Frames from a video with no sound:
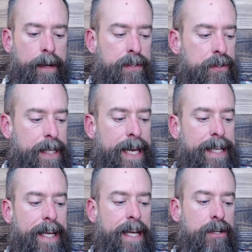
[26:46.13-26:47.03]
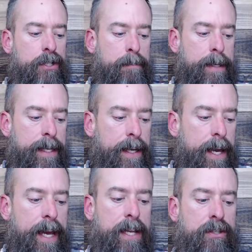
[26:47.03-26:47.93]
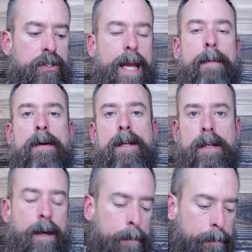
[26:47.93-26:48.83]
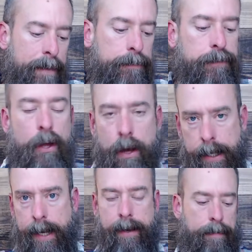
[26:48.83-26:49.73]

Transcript: saying that he should be examined by flogging.